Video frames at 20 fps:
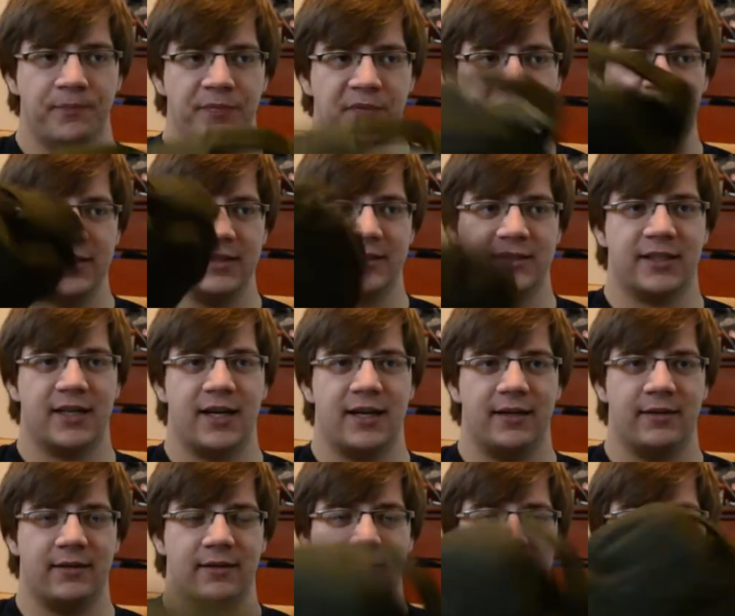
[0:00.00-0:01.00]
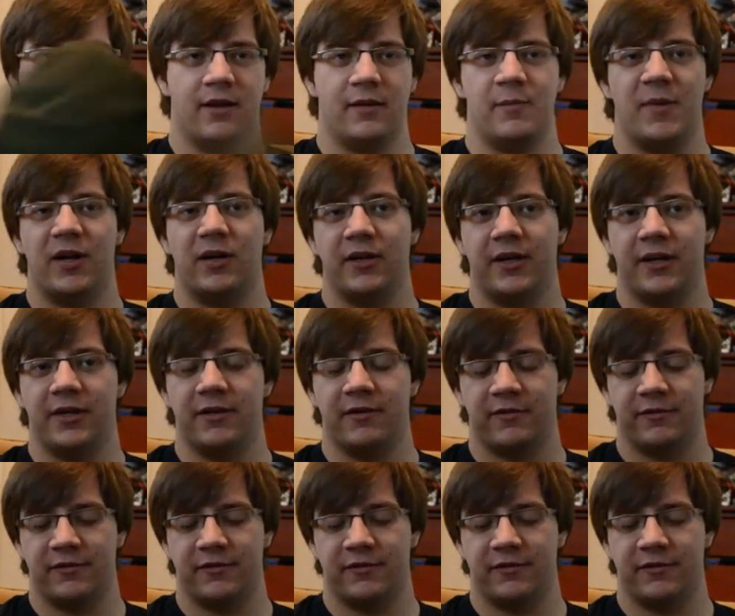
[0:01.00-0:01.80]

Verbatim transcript: I just got the Metal Gear